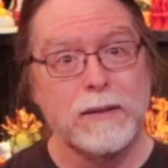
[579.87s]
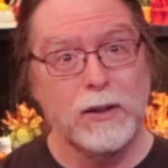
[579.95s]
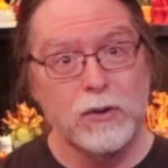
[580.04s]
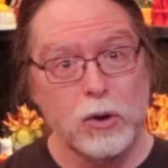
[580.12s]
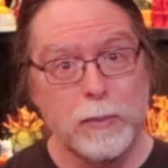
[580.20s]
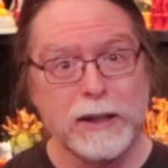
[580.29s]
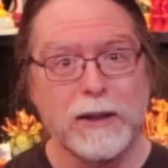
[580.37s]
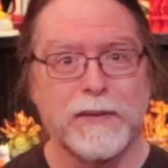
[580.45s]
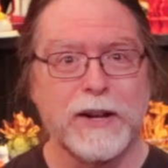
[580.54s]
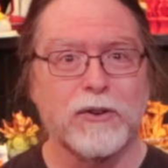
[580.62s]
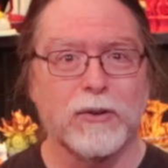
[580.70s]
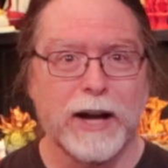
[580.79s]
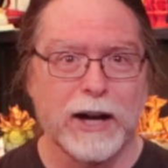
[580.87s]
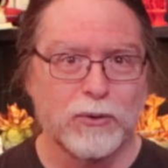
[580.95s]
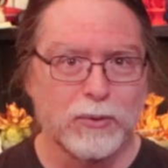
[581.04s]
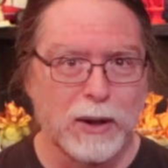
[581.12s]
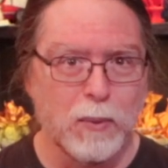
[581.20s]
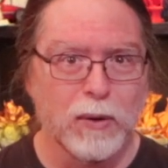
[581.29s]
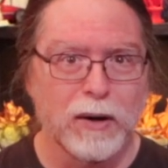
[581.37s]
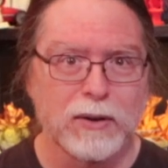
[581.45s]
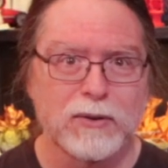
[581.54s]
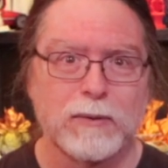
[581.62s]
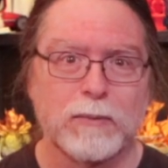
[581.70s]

assuming the feature actually works.